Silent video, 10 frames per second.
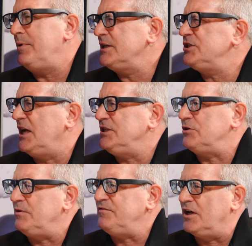big change
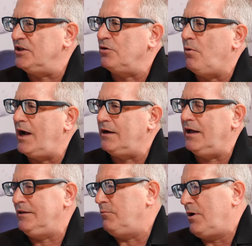that we've done at the
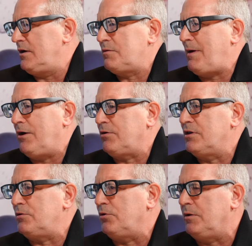Wireless Power
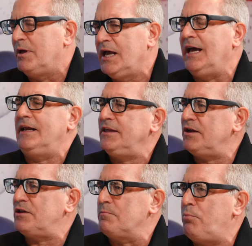Consortium. And I think
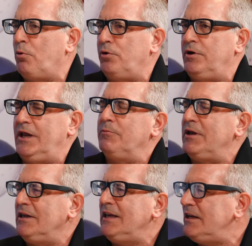it's important, and
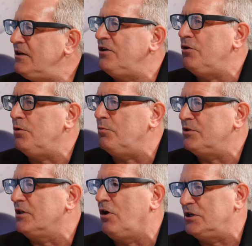we needed to do it with
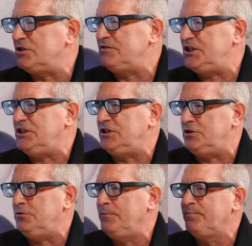the launch of Qi
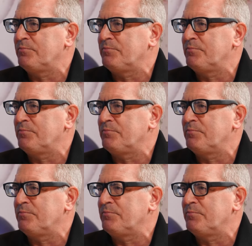2